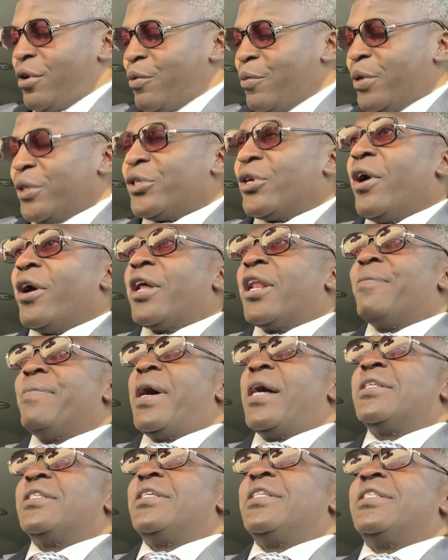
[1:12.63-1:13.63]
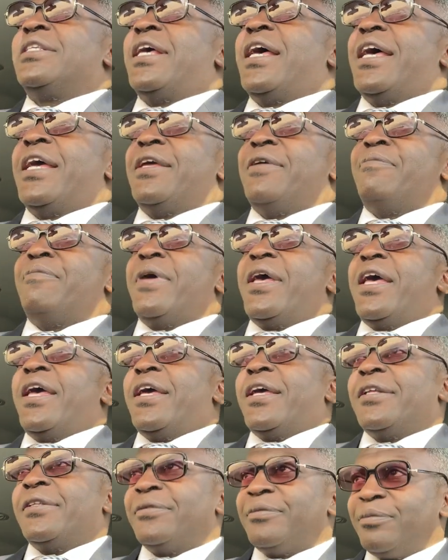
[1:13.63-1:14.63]
are we talking about today,
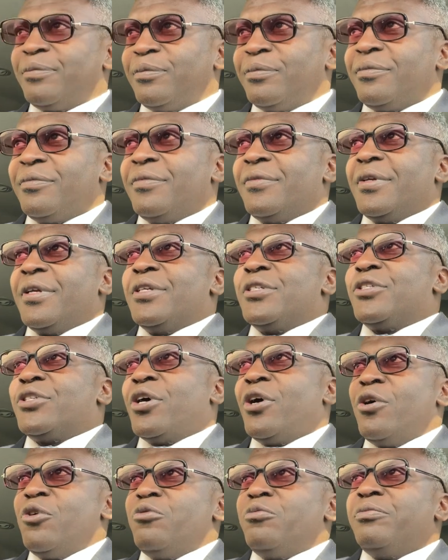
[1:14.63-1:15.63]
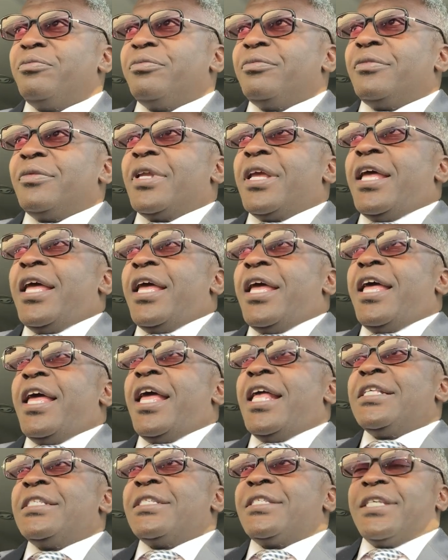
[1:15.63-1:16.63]
man? So
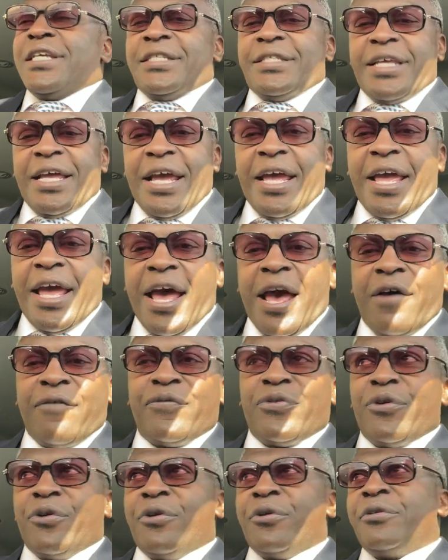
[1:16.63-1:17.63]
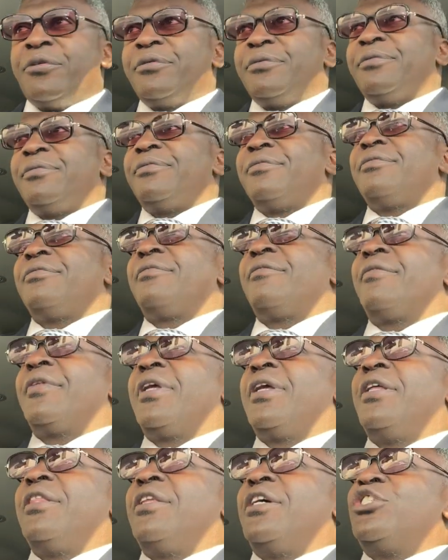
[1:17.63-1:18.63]
it's the day after
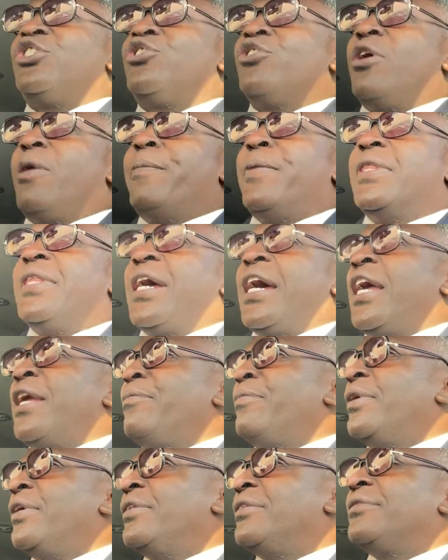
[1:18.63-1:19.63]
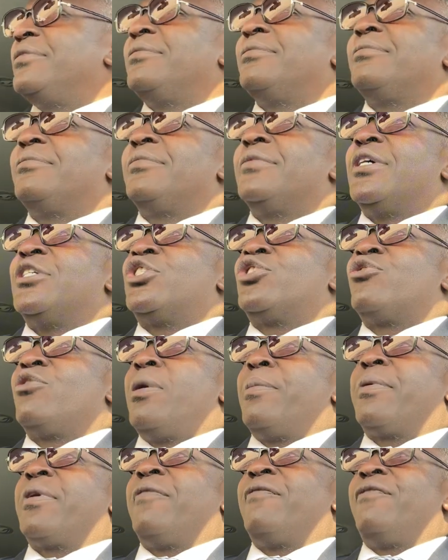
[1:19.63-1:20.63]
the Trump indictment, the
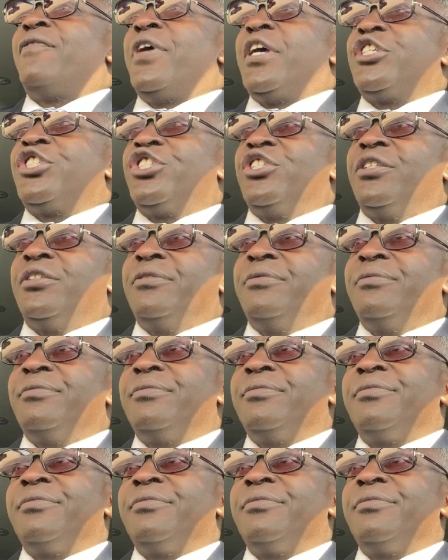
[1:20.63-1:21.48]
Trump conviction,